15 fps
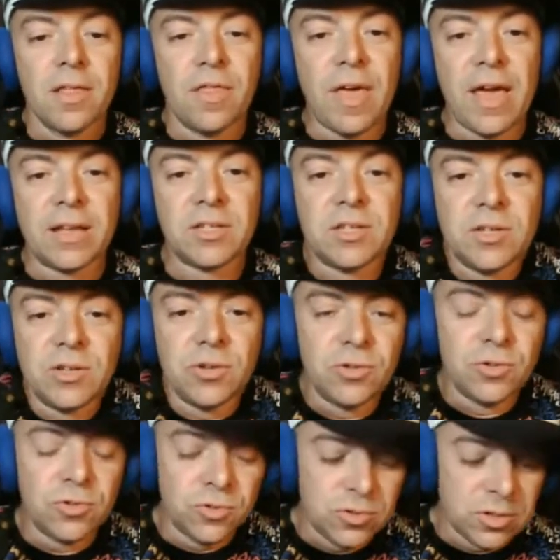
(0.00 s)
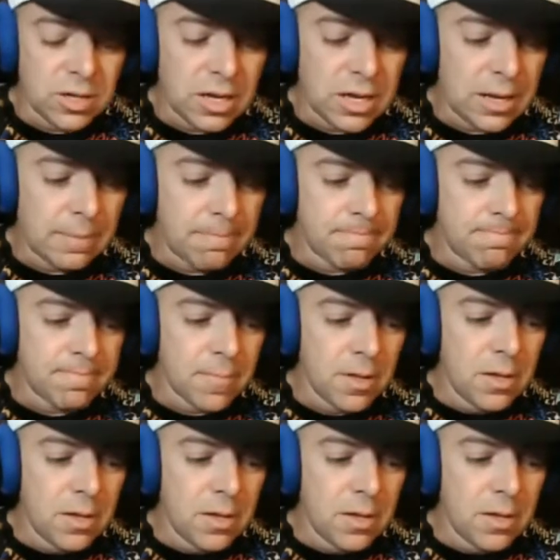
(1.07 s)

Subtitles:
thanks to